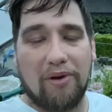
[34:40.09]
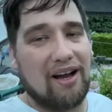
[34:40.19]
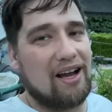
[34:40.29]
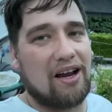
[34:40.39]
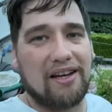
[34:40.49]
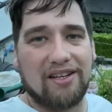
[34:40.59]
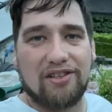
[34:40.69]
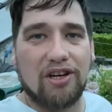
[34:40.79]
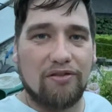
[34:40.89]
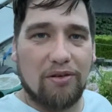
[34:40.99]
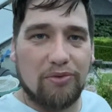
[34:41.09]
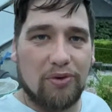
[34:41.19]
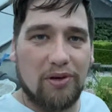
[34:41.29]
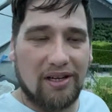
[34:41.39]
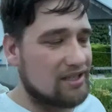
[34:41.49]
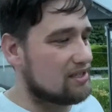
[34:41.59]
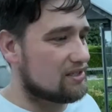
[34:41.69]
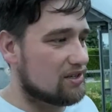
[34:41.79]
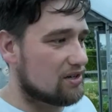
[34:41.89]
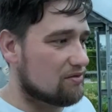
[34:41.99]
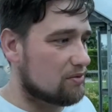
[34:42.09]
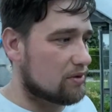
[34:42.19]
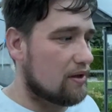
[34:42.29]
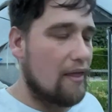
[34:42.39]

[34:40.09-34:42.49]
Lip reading: I need to turn it around though. I still need to turn it around.